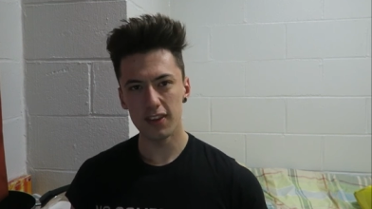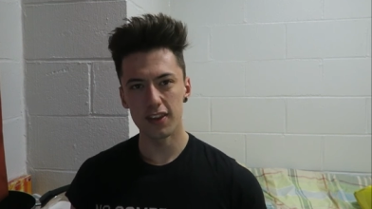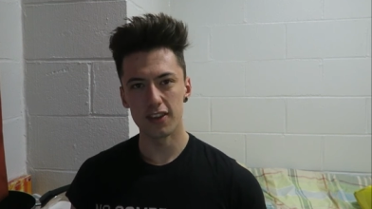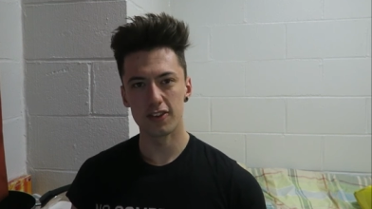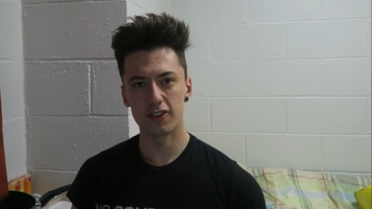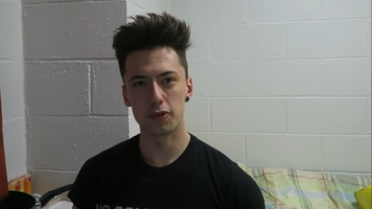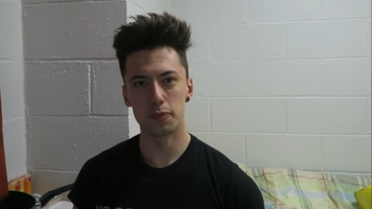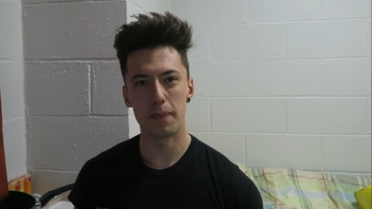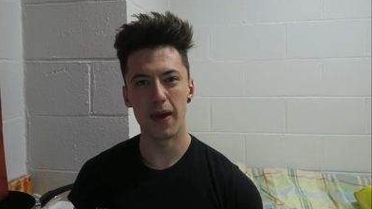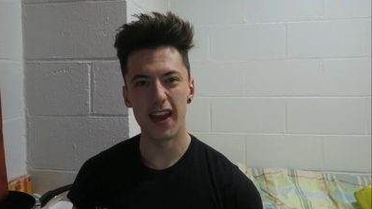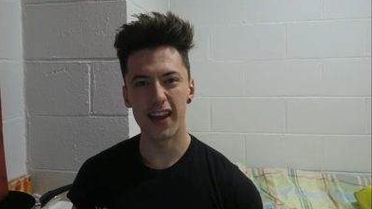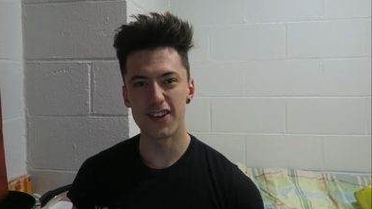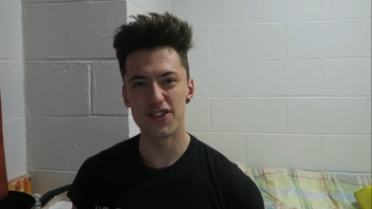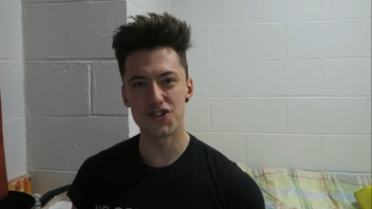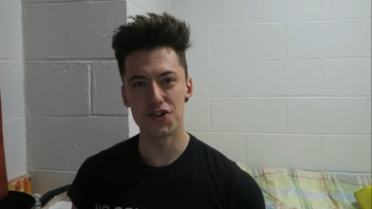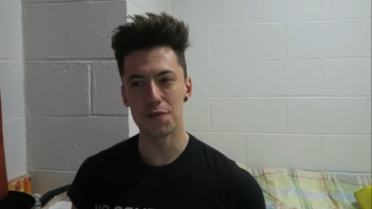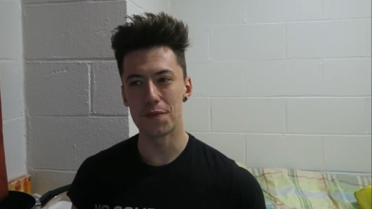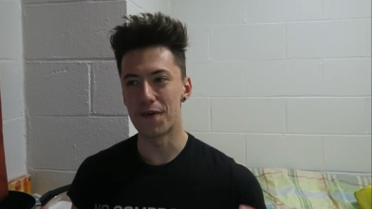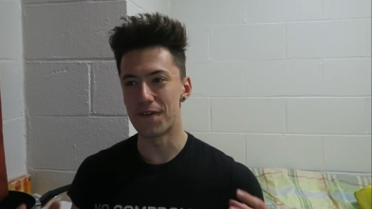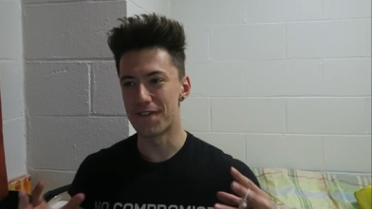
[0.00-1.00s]

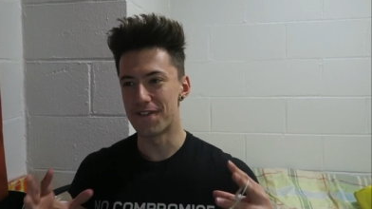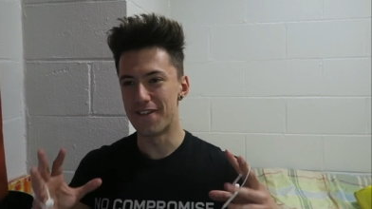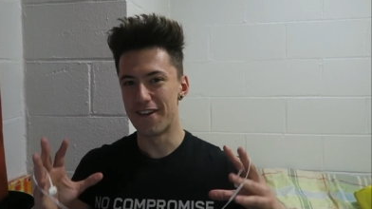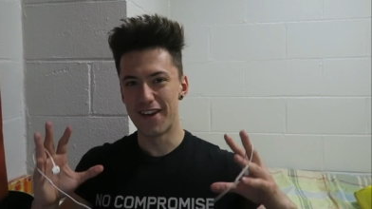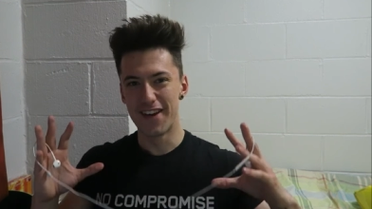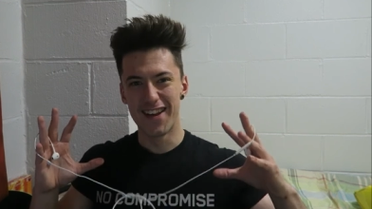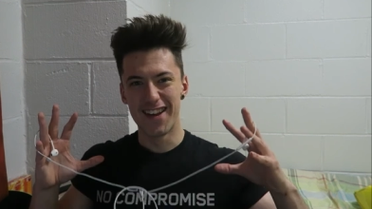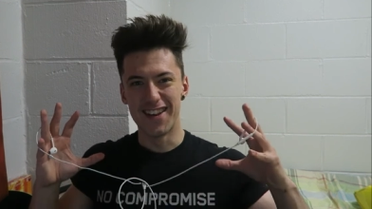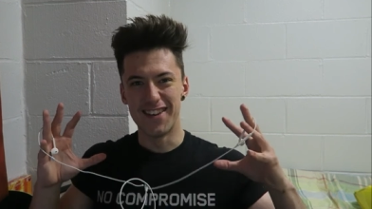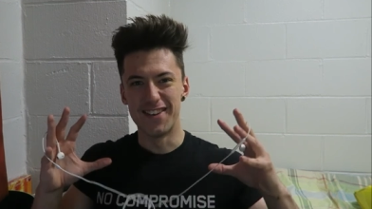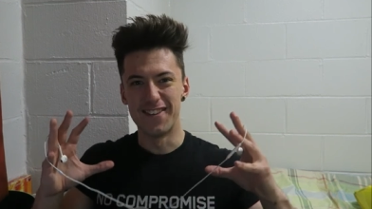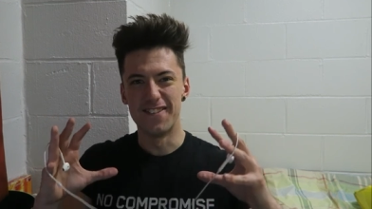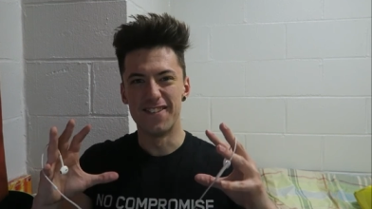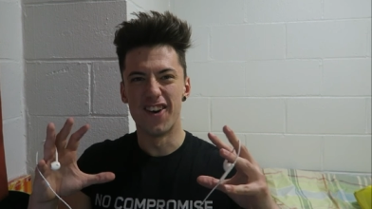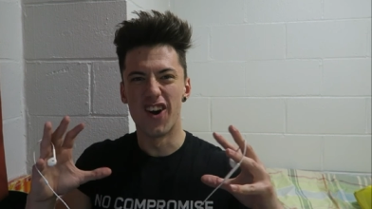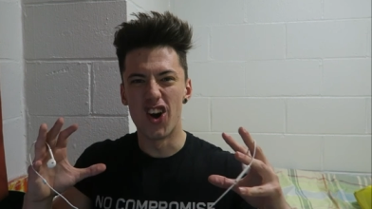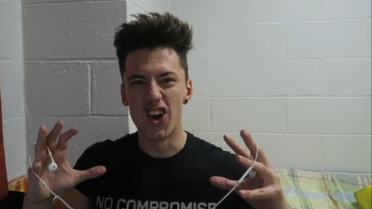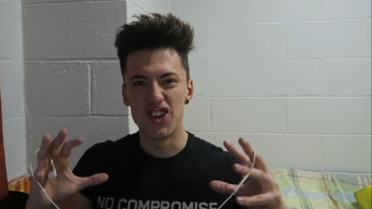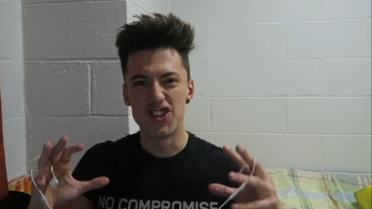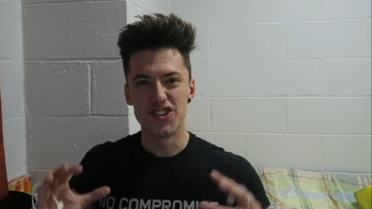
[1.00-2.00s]
spectrum of
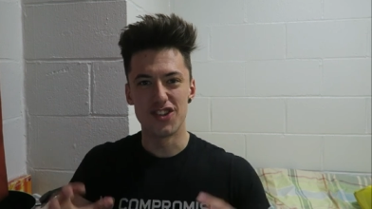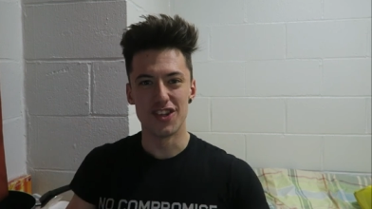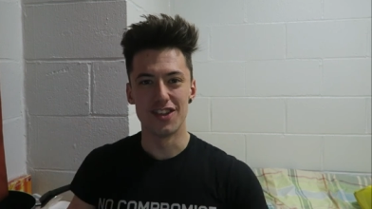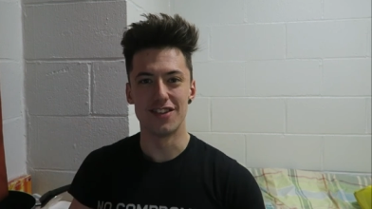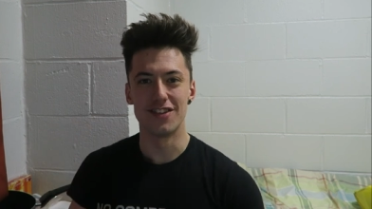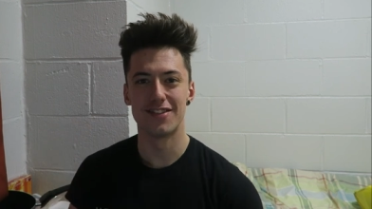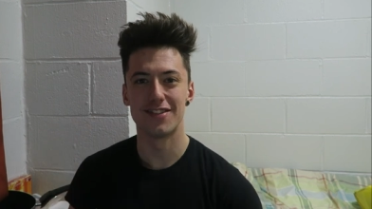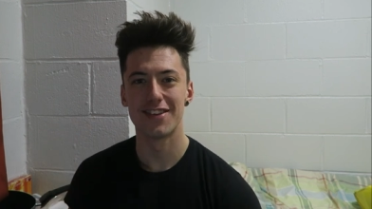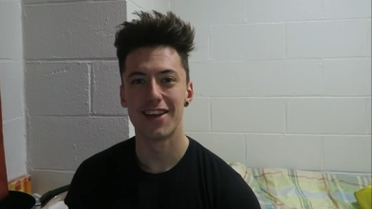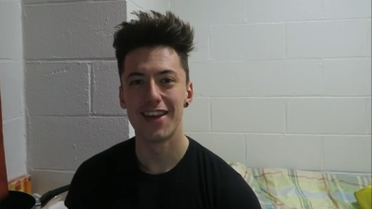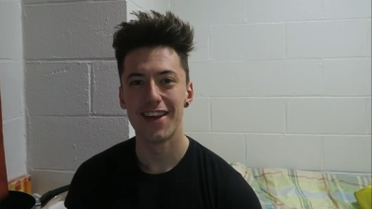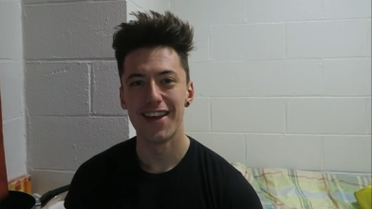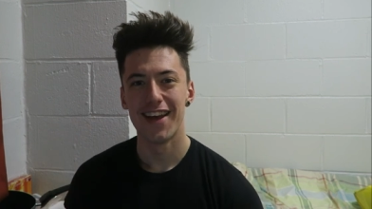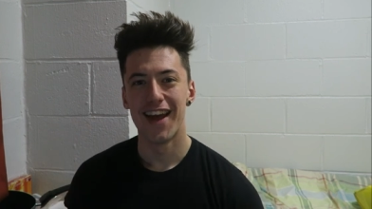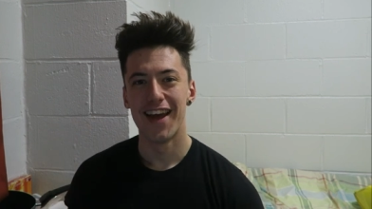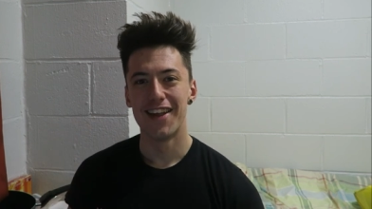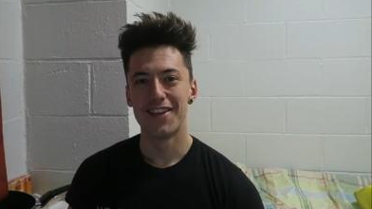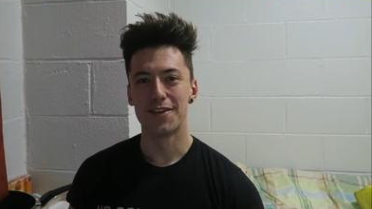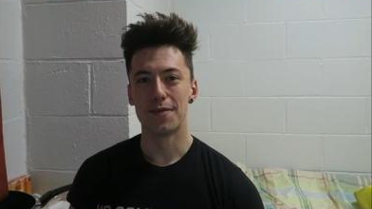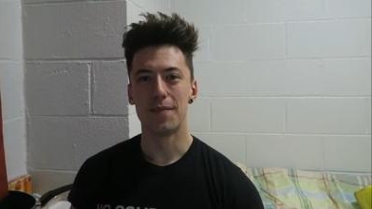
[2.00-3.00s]
devices
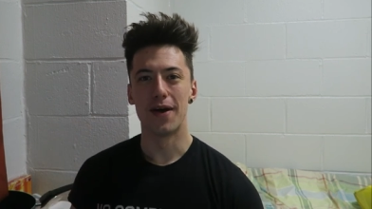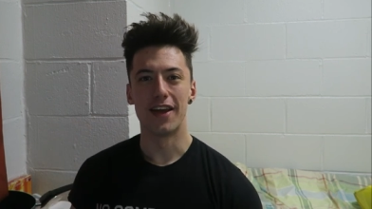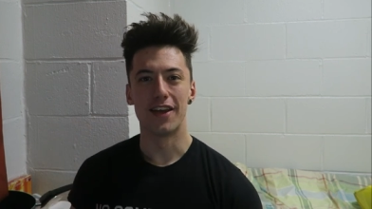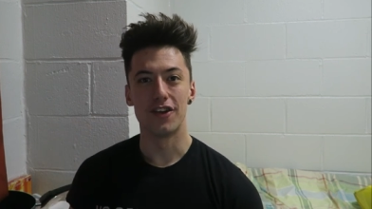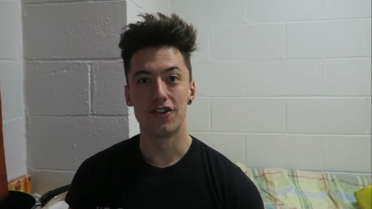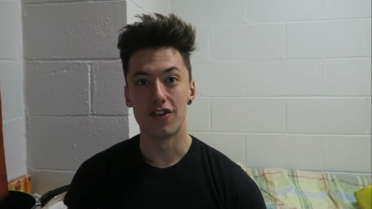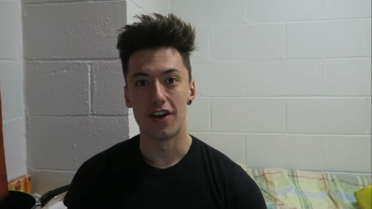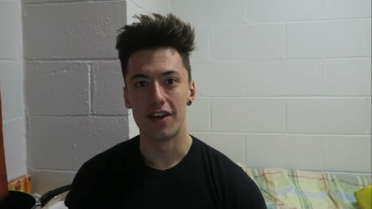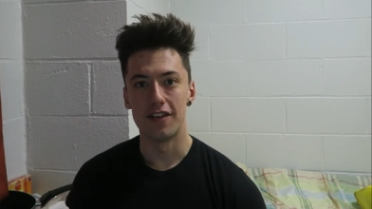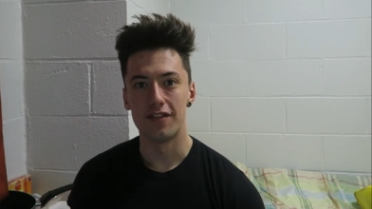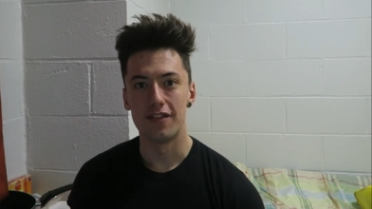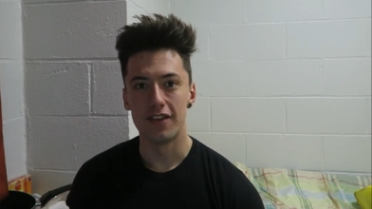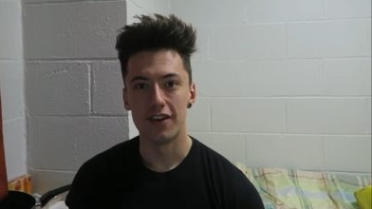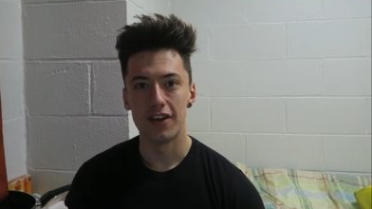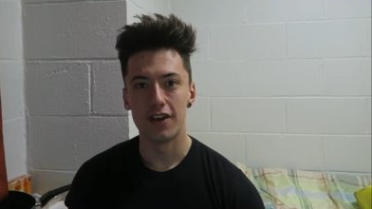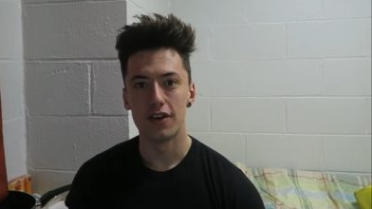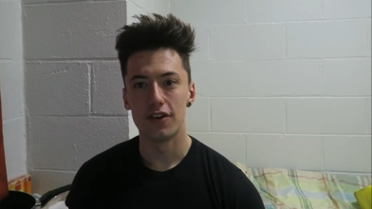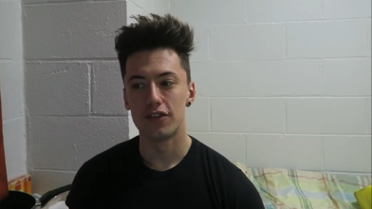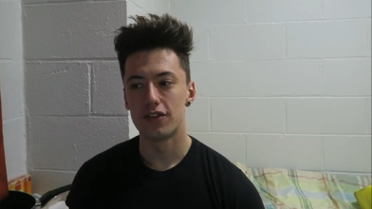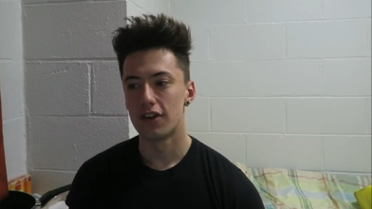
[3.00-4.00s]
to make great
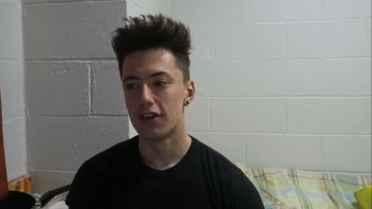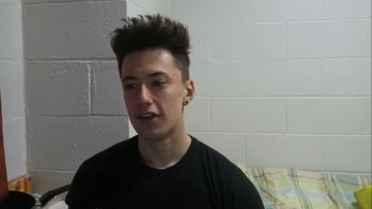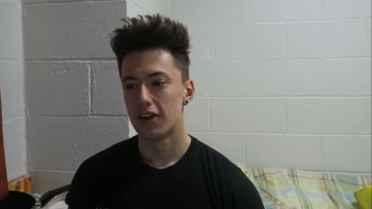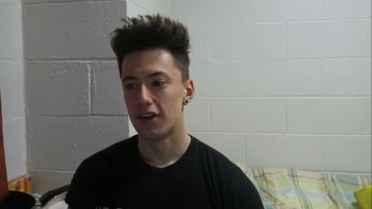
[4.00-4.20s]
videos.